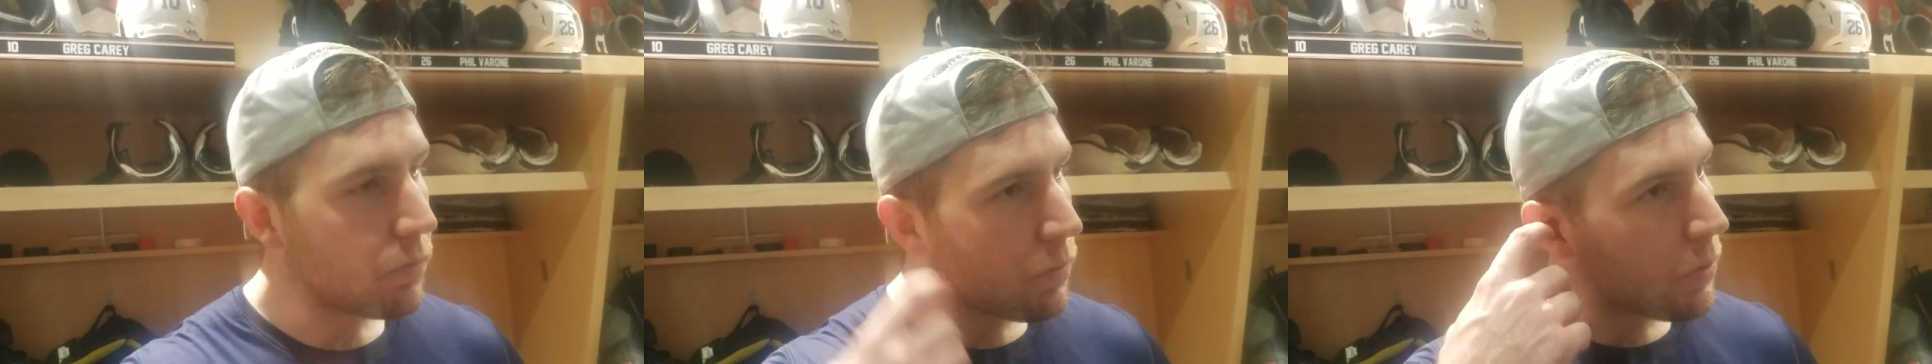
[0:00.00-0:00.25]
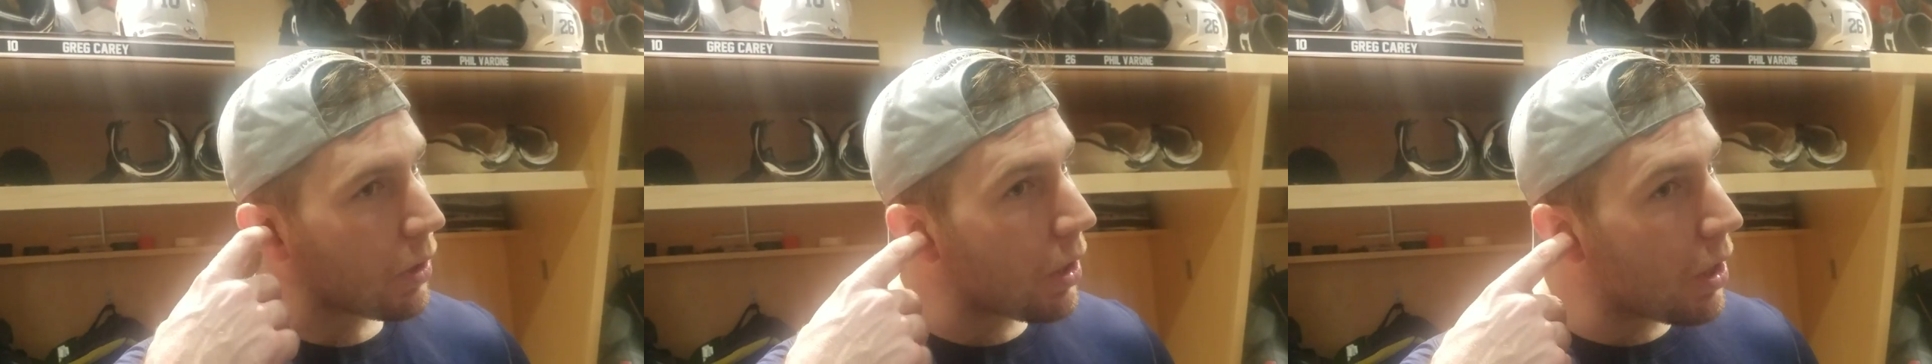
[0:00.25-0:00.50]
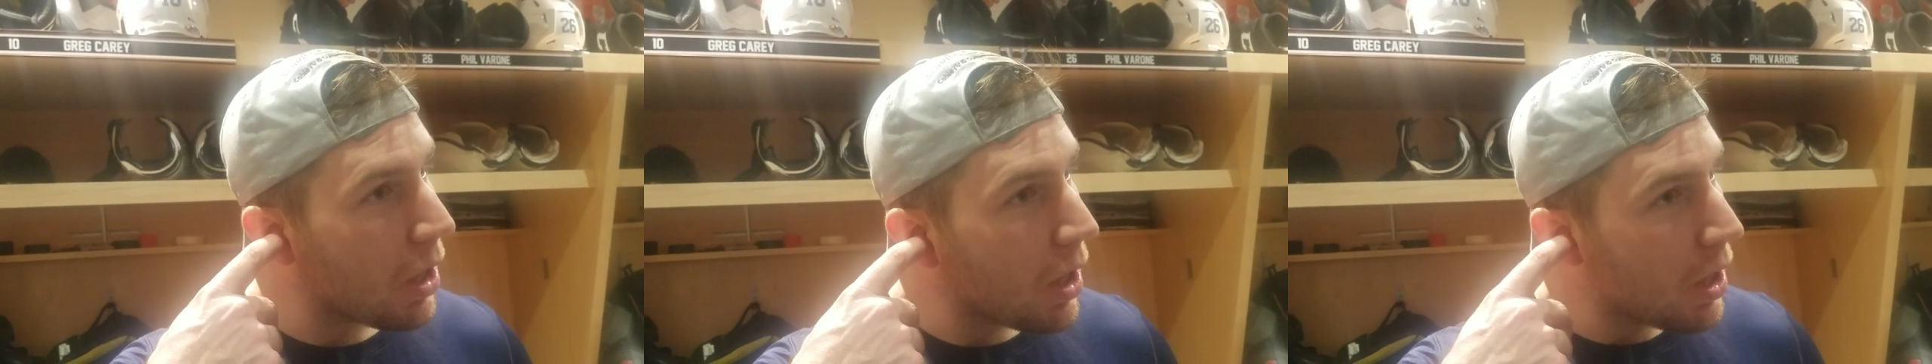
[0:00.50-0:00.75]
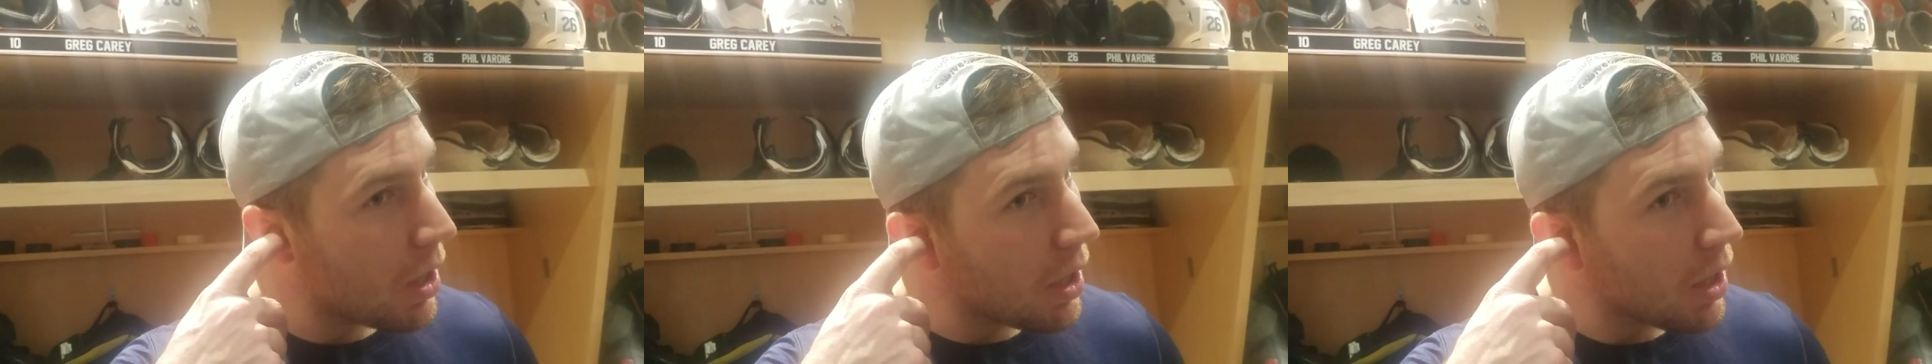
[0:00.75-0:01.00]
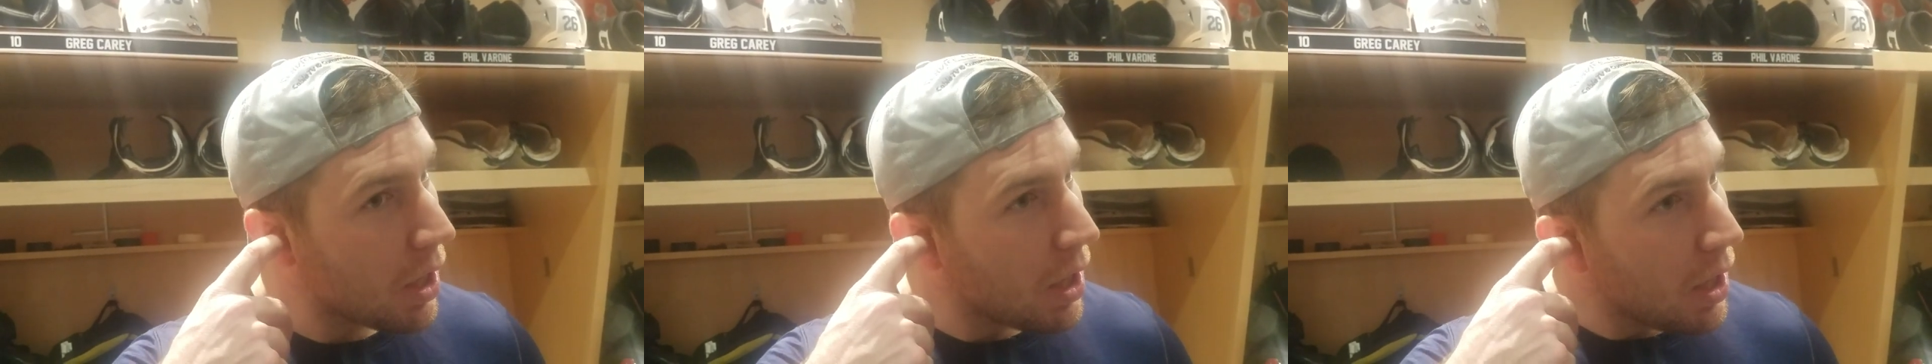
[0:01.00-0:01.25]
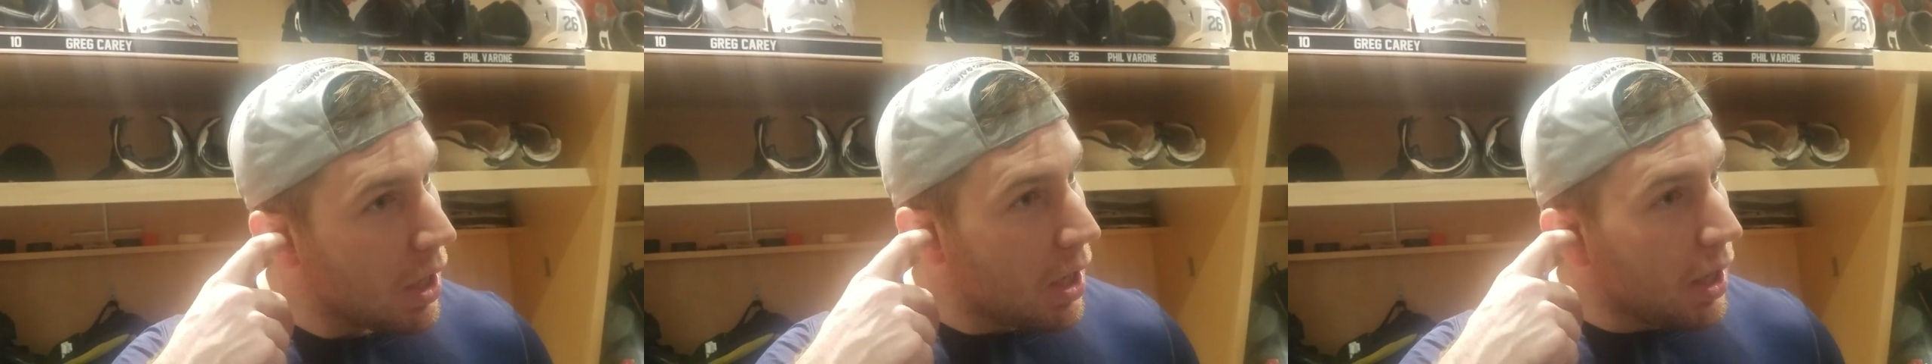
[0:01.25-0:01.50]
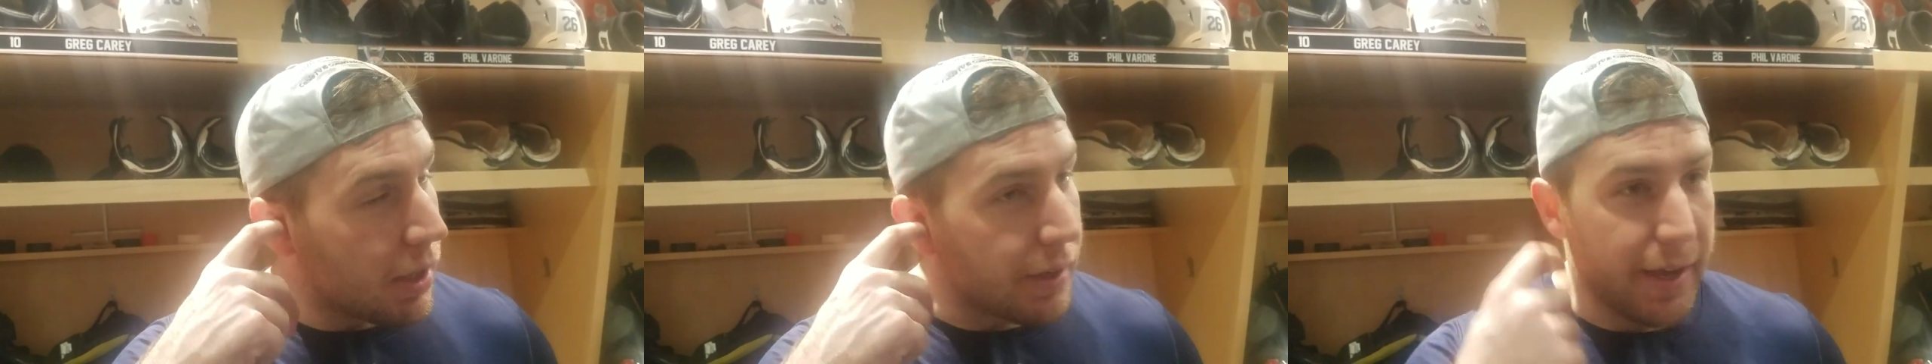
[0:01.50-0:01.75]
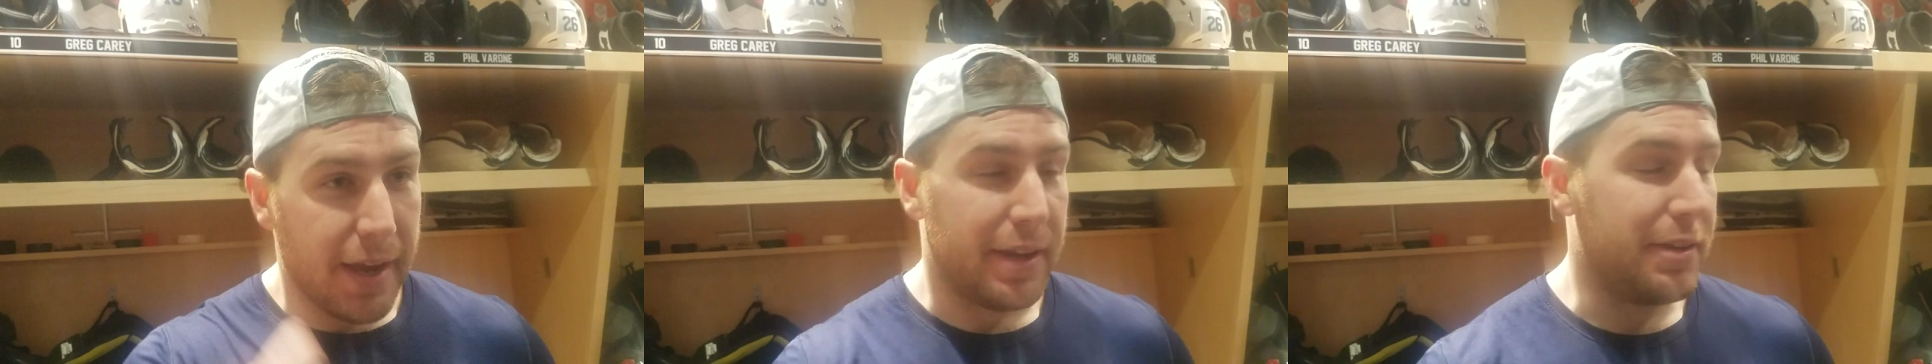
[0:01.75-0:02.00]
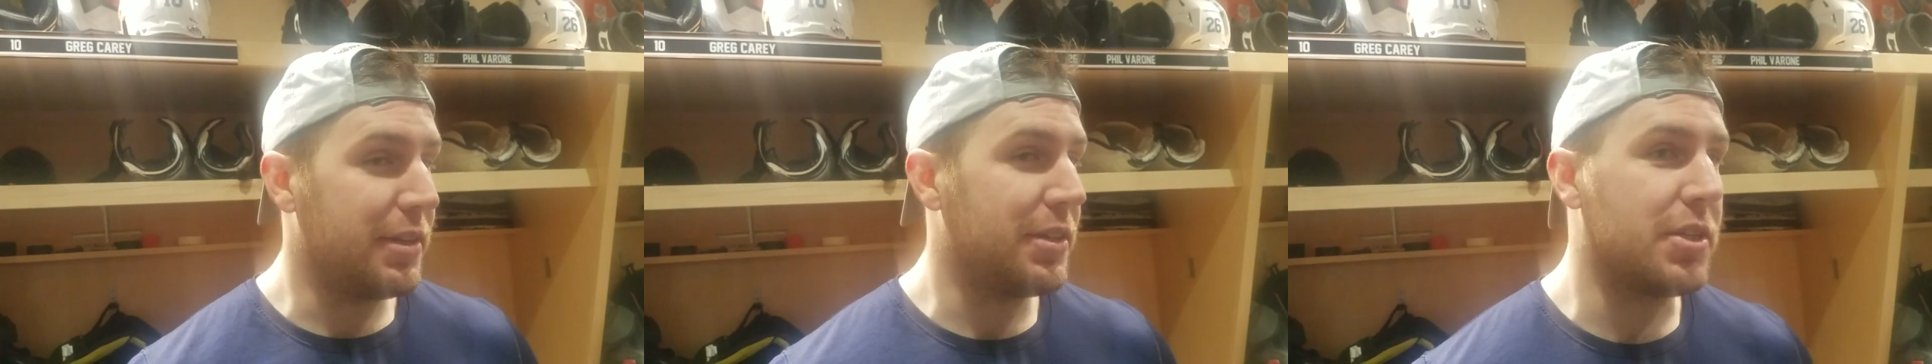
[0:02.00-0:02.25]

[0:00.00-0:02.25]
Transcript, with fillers: money for goal scoring Hey,